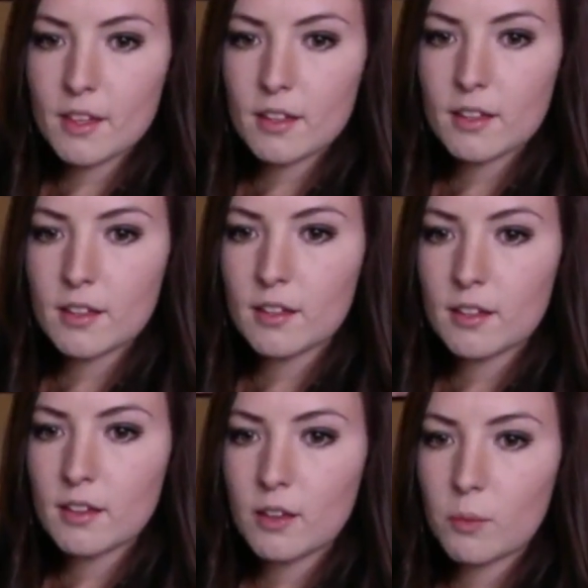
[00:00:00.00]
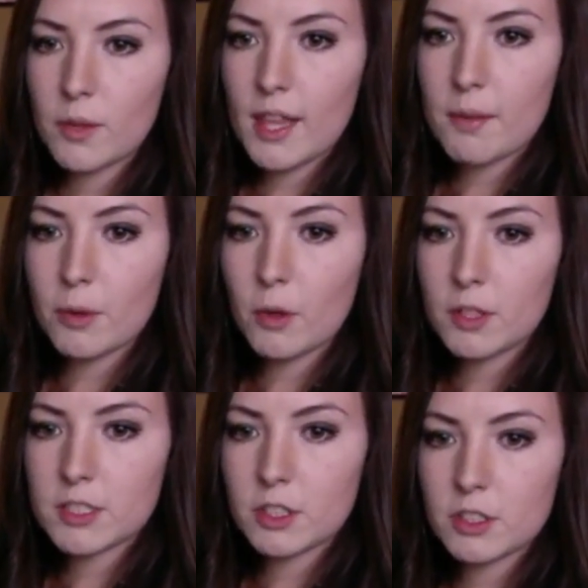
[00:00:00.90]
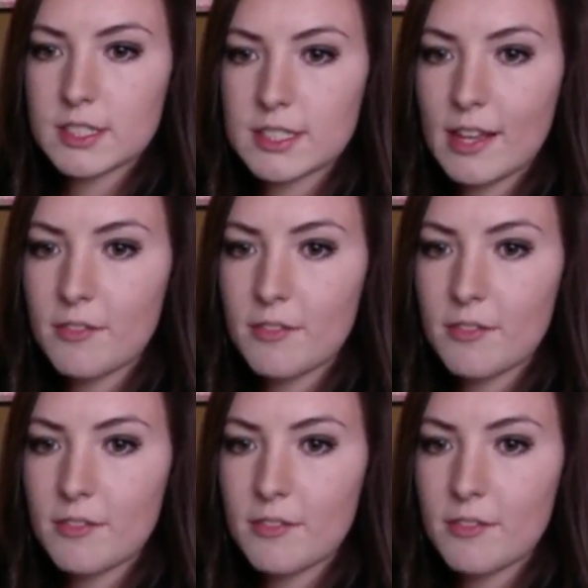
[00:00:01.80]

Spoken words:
when they both turned 70,